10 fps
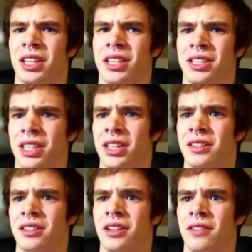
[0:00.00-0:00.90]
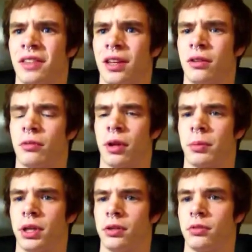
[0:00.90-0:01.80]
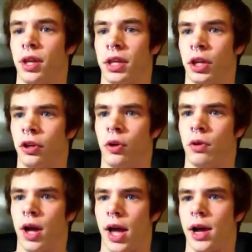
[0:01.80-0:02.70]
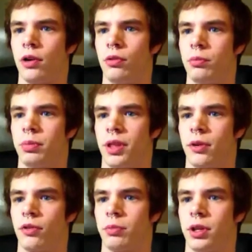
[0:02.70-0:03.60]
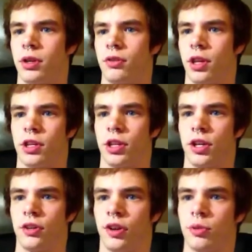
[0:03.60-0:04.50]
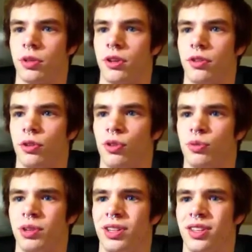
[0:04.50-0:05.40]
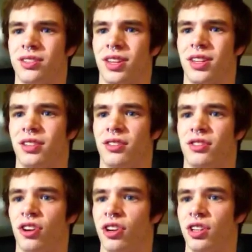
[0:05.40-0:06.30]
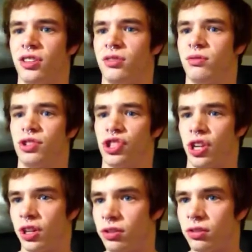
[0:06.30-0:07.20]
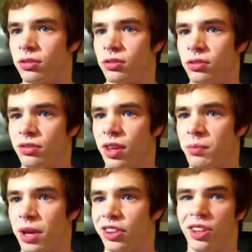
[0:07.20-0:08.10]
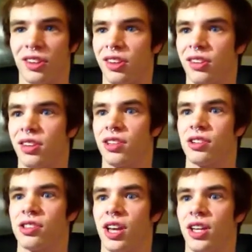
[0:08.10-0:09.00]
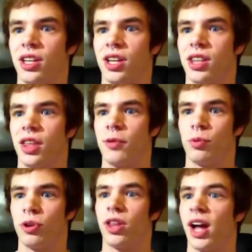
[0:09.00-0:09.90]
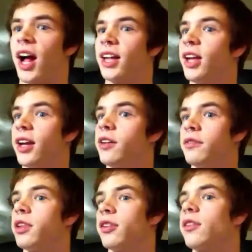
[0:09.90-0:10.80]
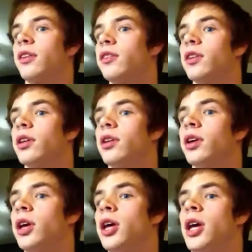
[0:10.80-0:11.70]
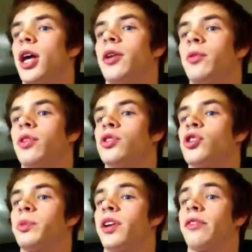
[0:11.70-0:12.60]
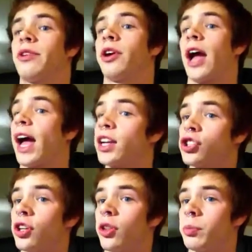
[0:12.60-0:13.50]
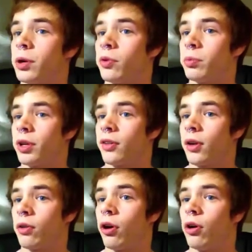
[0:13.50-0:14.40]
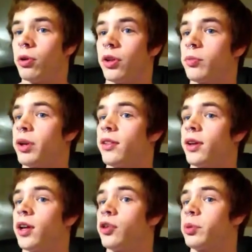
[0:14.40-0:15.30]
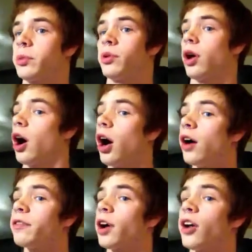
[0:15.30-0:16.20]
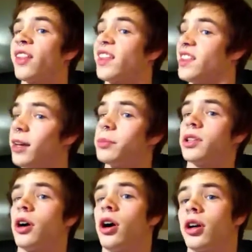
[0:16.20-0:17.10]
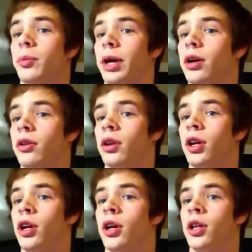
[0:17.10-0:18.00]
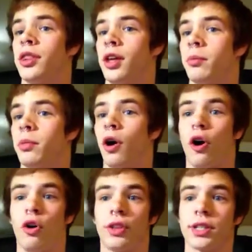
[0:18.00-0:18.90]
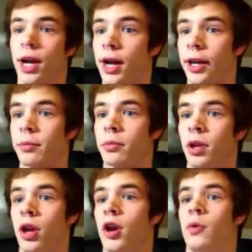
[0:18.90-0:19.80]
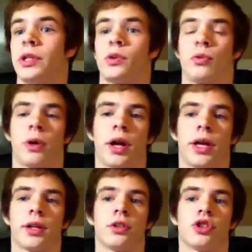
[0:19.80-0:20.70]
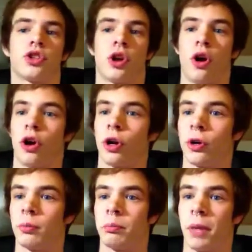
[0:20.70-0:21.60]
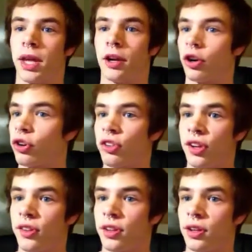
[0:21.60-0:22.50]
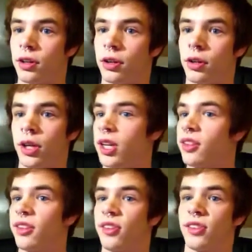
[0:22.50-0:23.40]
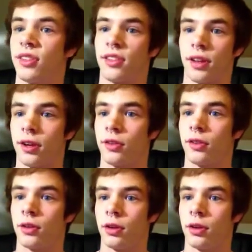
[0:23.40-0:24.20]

they did stuff. They didn't go out, but that was because they didn't get along with the other girls, but at least they started shit. They made this season entertaining, and they were the highlight of this season. And it wasn't just because of their actions, but it was because they were always pissing other people off, causing them to talk about them all the time, which is why Shar made it her season in season 6,